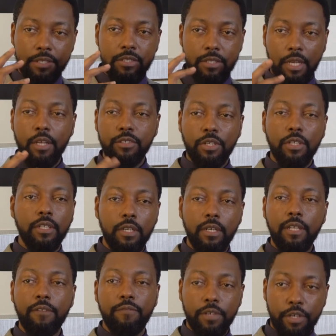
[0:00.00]
cells are
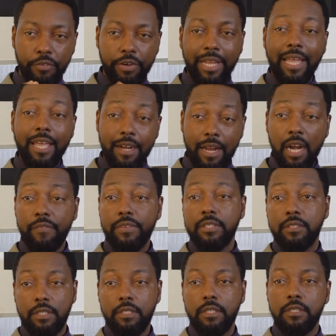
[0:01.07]
literally flickering in and out of
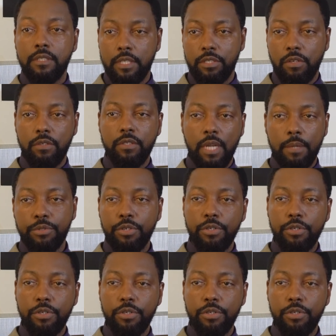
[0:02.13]
existence at certain times.